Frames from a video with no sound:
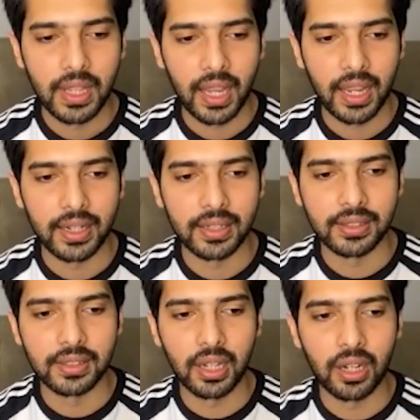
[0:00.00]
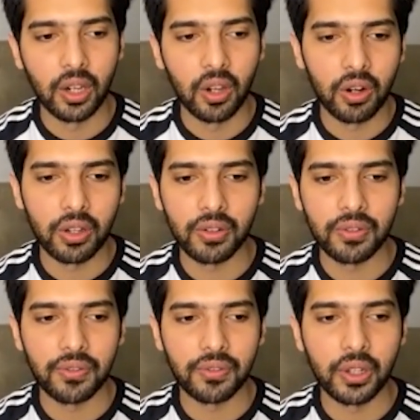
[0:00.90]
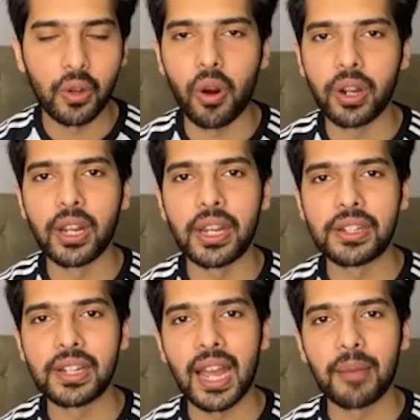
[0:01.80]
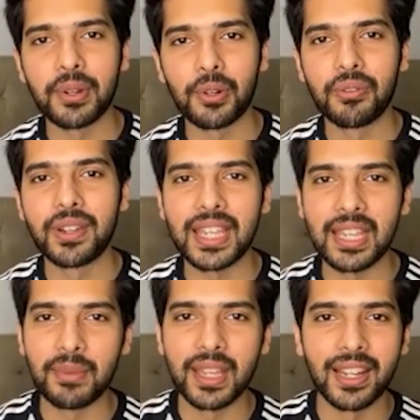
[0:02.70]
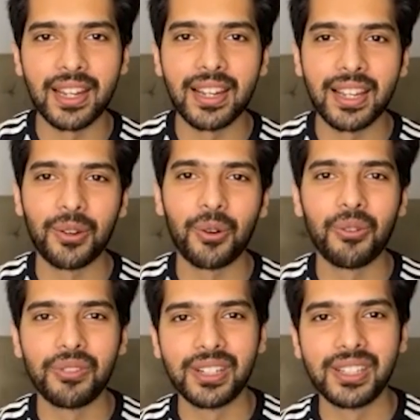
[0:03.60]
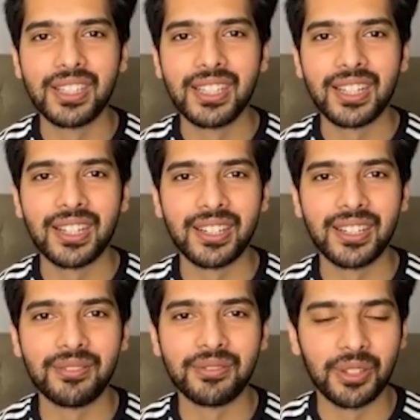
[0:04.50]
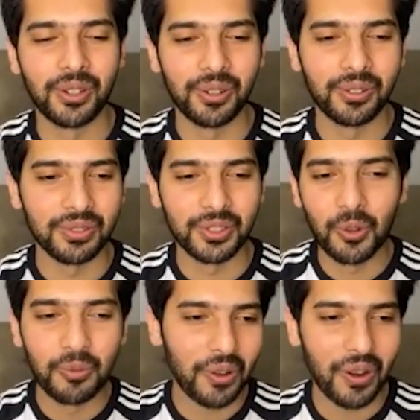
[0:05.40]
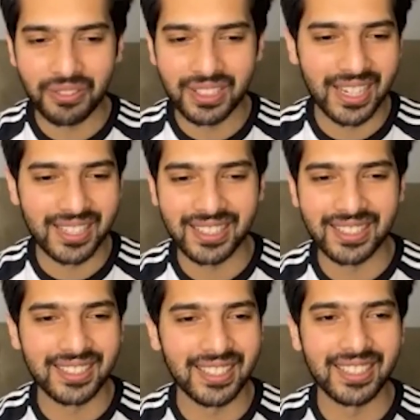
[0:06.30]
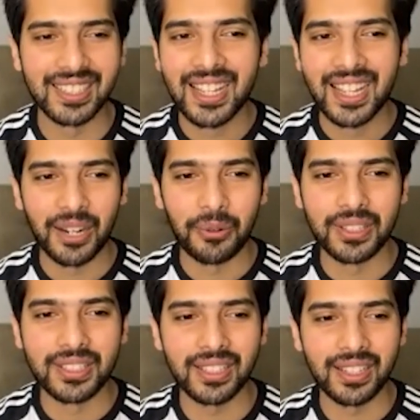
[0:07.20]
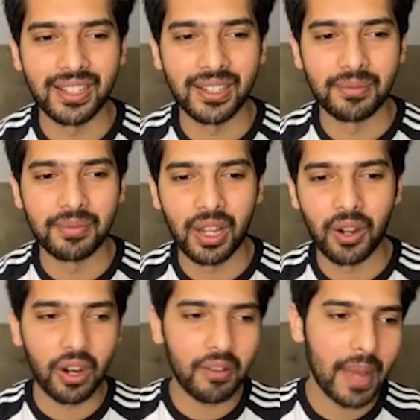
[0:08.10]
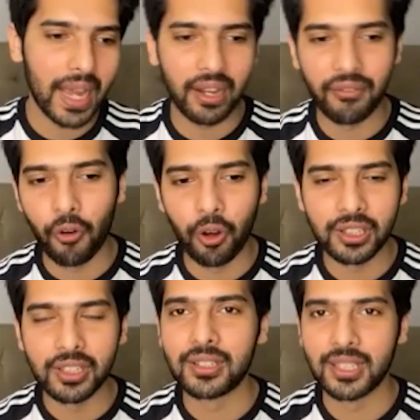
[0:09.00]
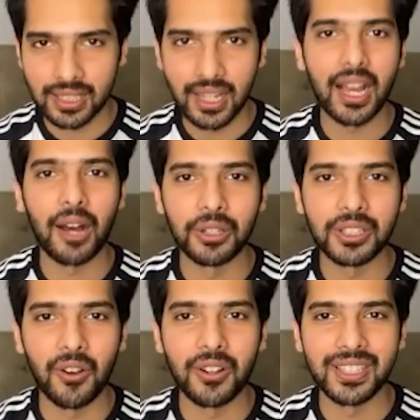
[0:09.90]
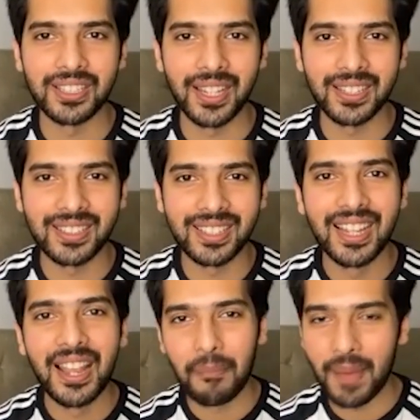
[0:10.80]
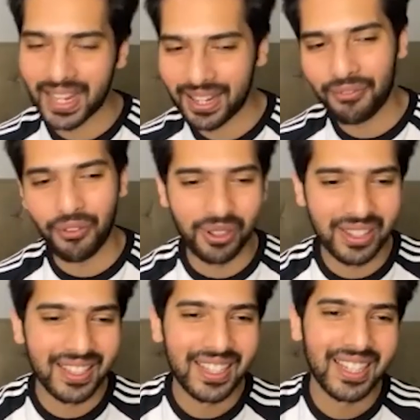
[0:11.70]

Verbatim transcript: and a lot of the coordination happened over email and over uh, you know zoom conversations and it was uh, a lot of back and forth just like how the song suggests, back and forth,